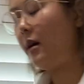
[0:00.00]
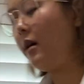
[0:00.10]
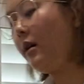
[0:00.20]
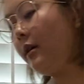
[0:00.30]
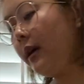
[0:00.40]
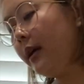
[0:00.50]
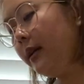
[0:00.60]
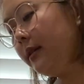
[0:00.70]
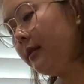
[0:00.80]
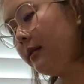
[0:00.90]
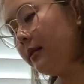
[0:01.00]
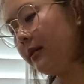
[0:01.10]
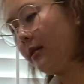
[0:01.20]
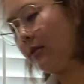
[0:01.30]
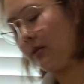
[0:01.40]
Alright,
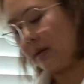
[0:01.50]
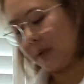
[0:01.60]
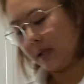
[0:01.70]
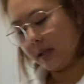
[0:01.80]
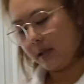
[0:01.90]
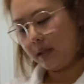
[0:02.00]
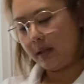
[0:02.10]
so I'm gonna